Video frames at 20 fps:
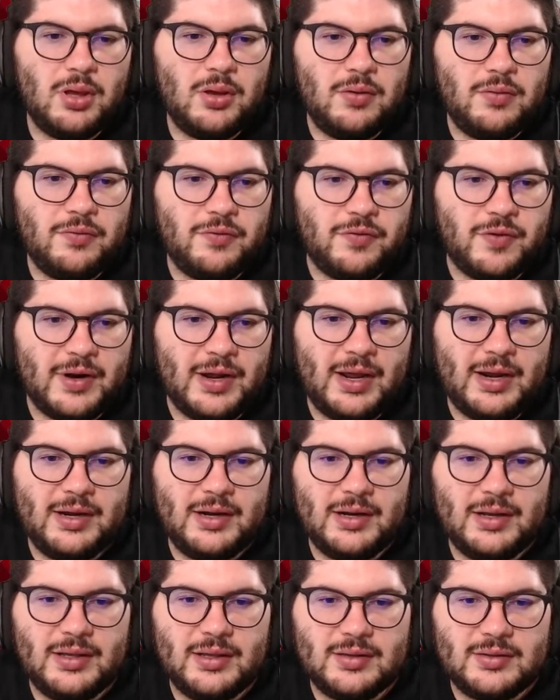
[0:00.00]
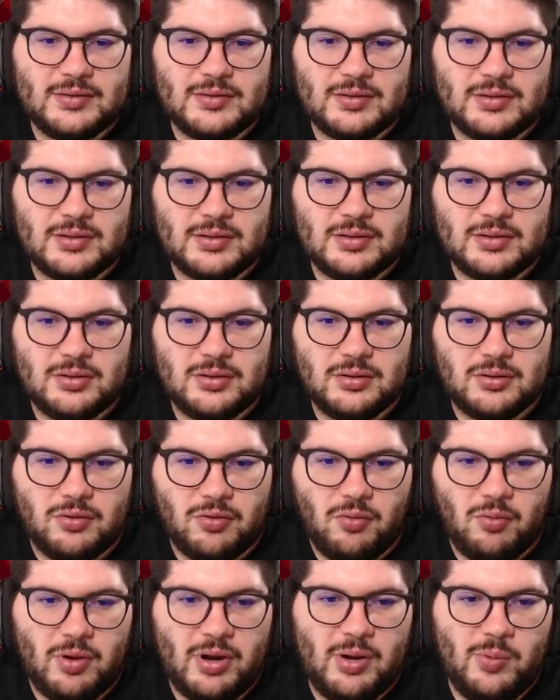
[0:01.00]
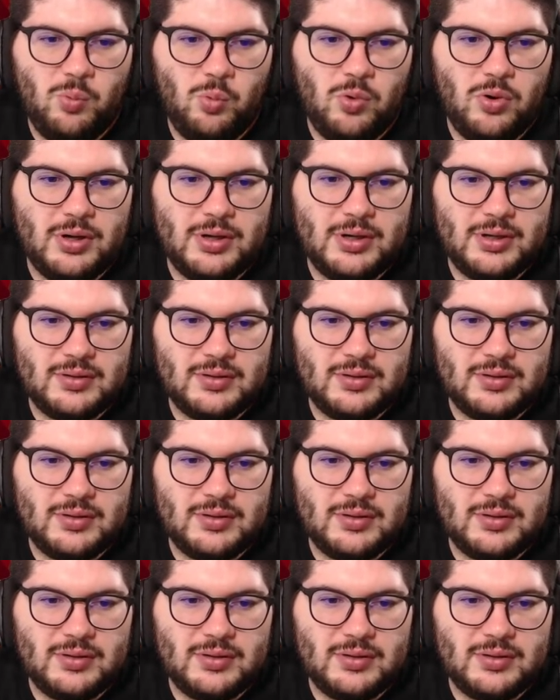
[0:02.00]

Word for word: Fernandes, Greenwood,